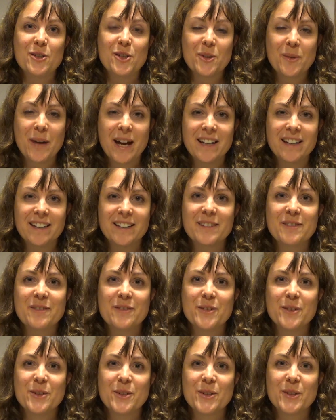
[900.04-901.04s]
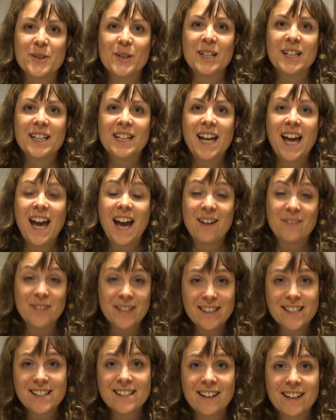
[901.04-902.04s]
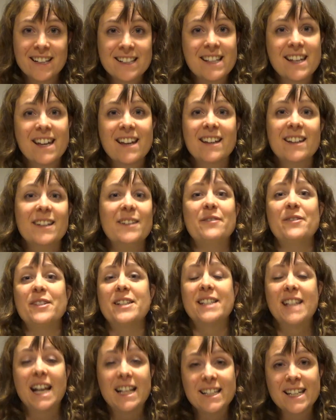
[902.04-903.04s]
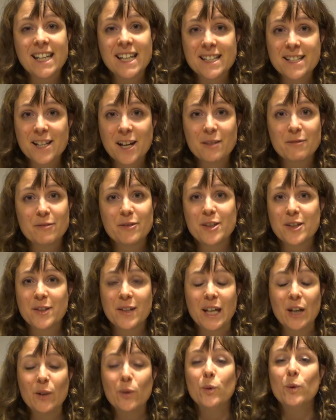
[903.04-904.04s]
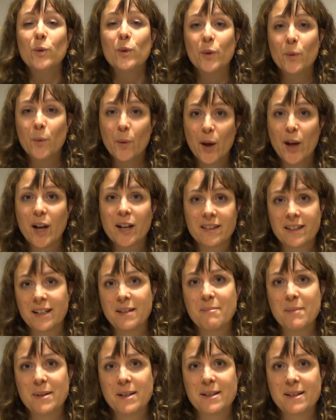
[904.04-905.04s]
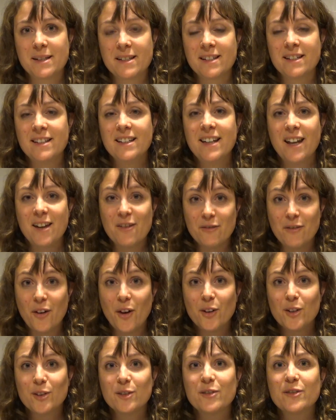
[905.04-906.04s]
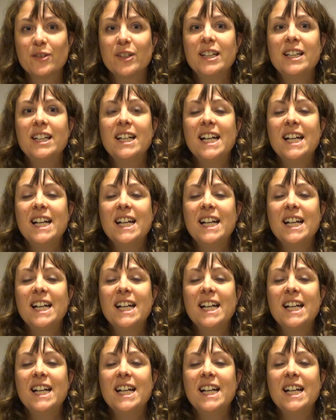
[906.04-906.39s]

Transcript: Joanna for having this idea, for setting it up, for doing all the work that it must involve